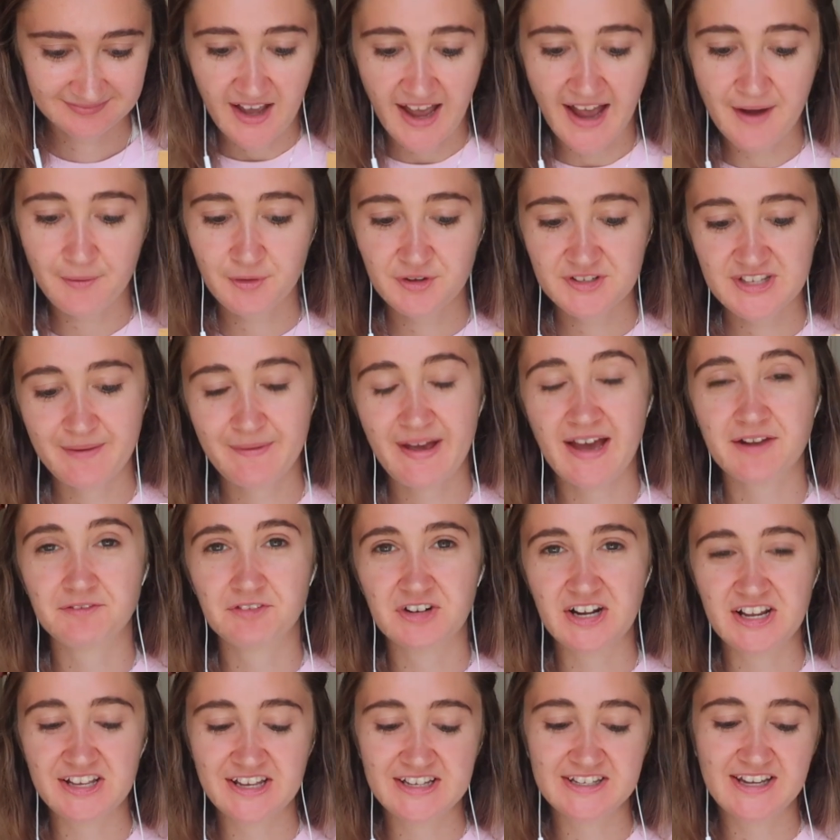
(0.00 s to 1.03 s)
I will say we had
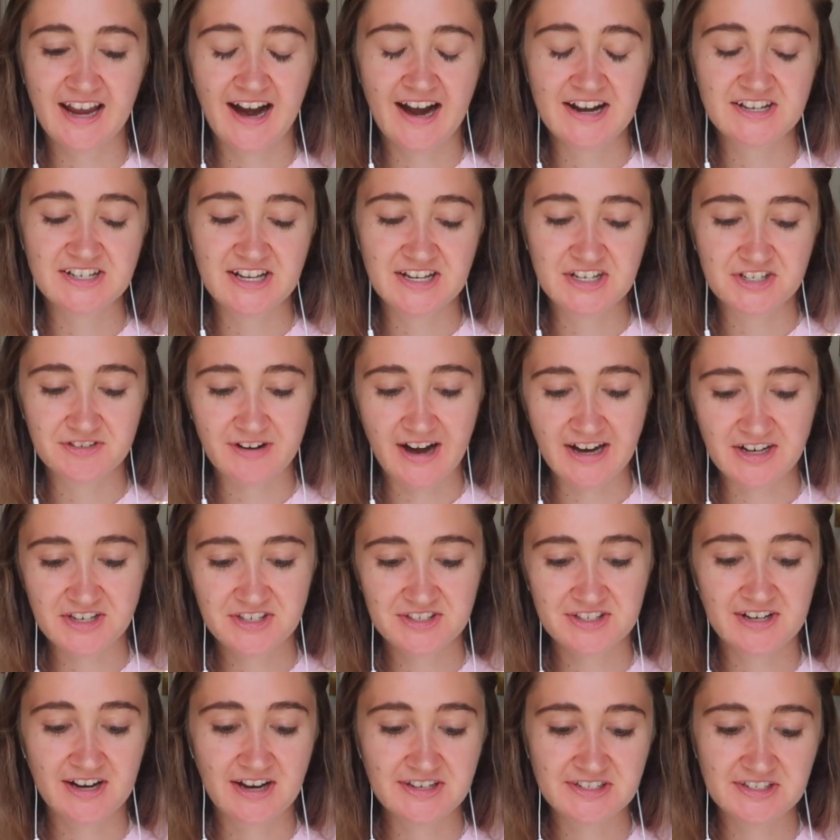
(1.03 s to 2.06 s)
really good character
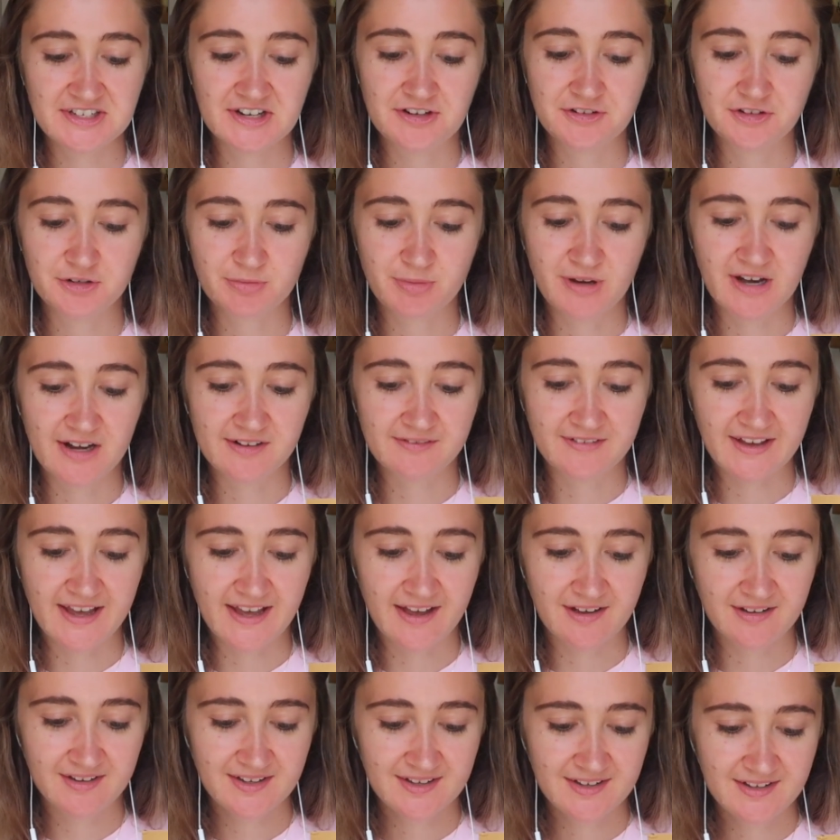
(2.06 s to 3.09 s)
interactions at 1900 Park
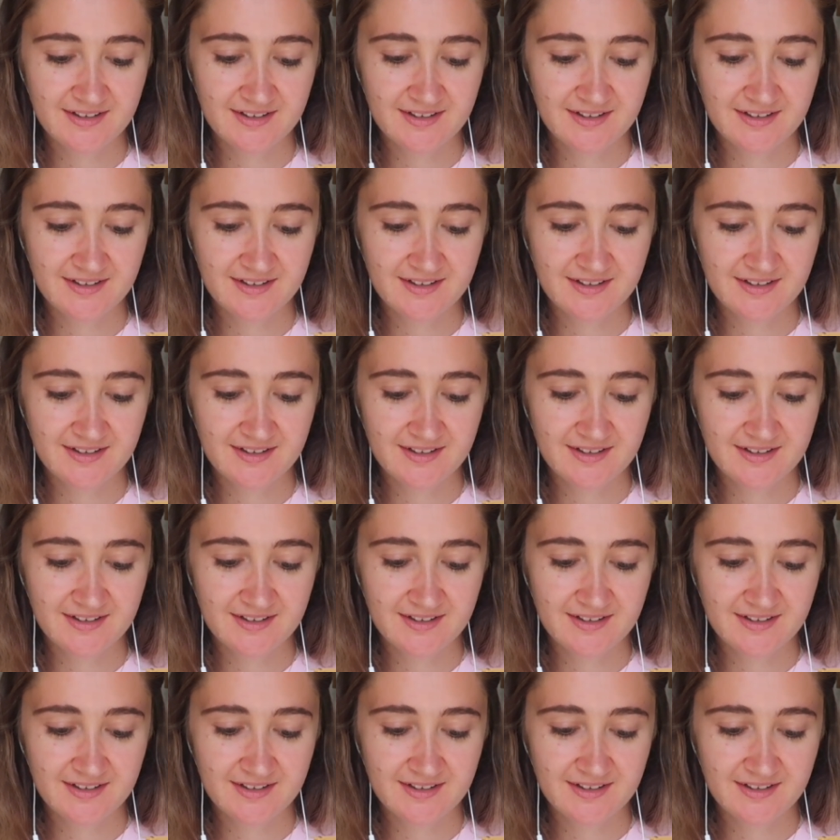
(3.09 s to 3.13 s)
Fair.